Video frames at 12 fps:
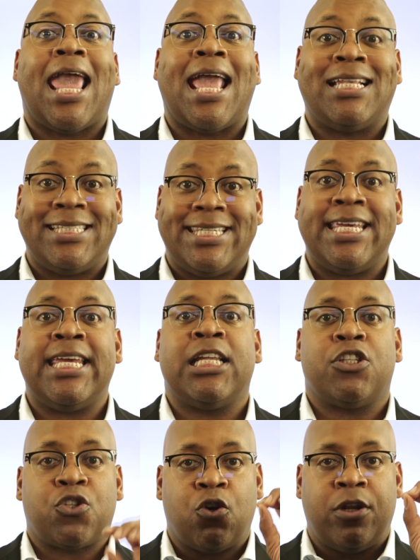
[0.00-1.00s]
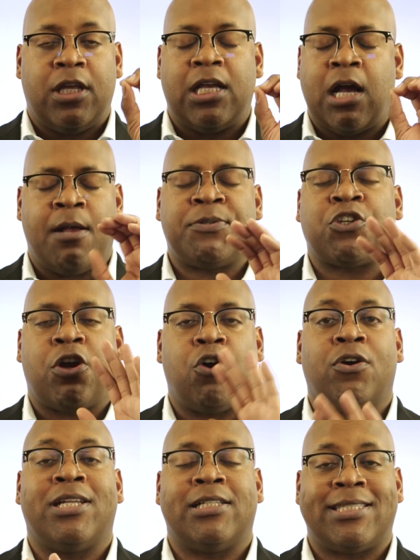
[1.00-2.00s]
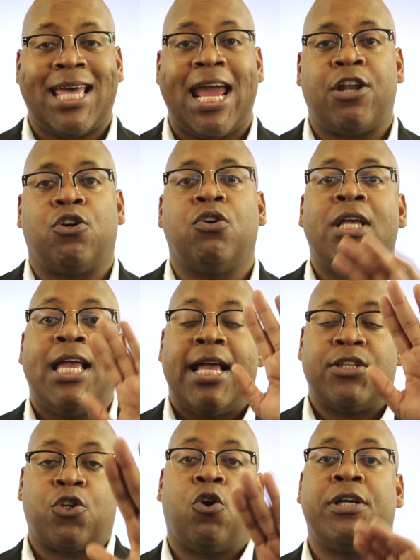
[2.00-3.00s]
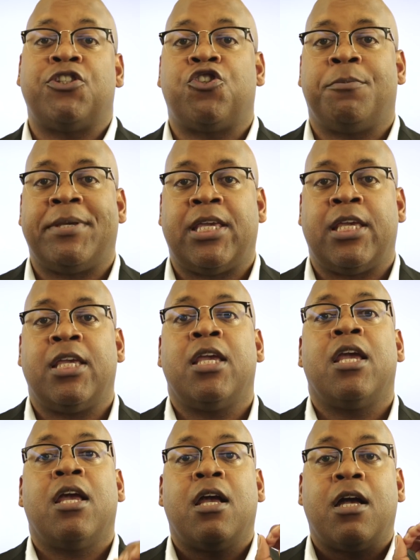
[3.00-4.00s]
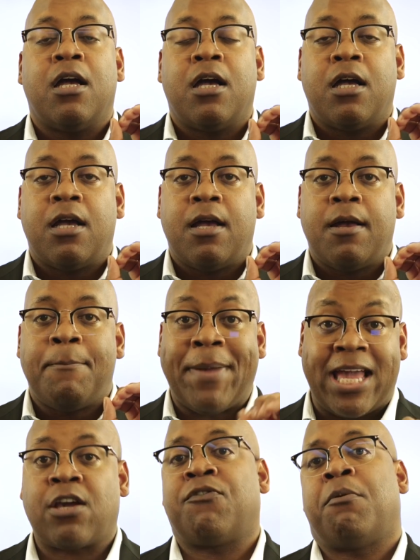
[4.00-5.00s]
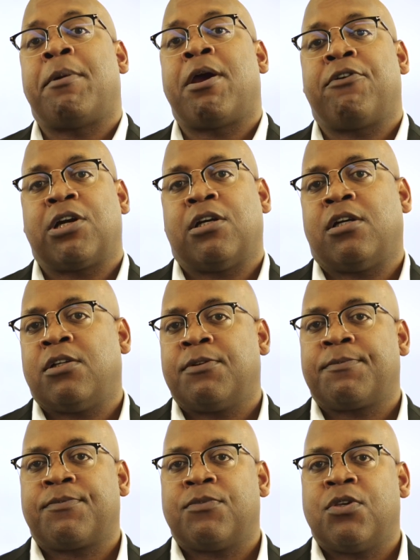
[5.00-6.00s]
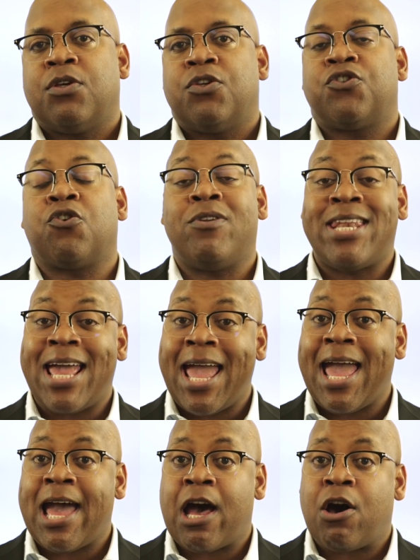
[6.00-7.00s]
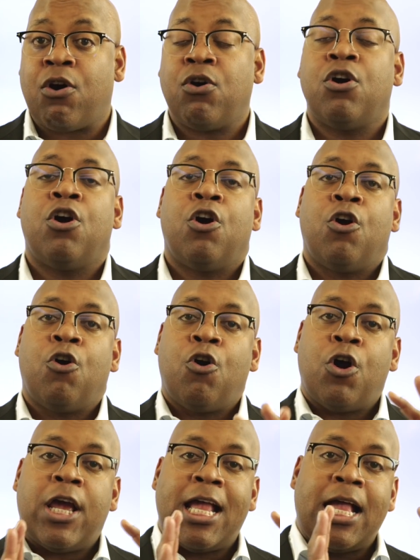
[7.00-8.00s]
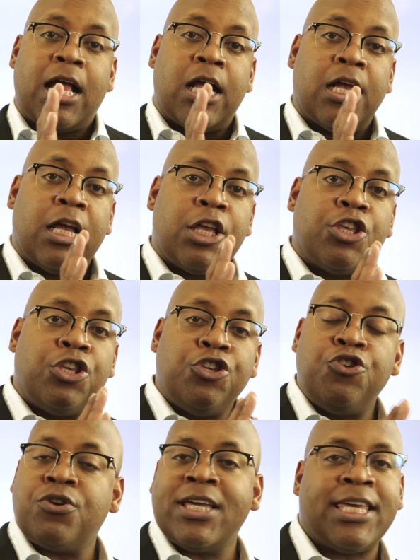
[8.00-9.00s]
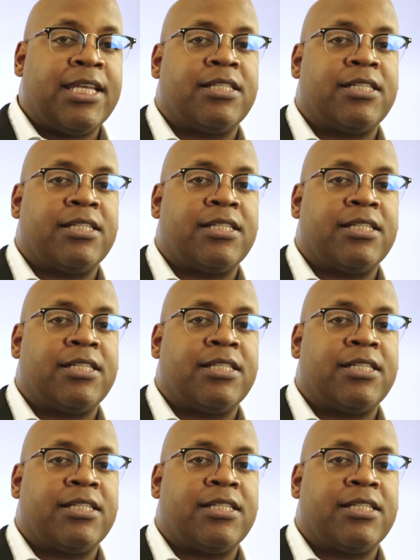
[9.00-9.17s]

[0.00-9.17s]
and deed is going, on the title is going to be Bank of America. So now you can get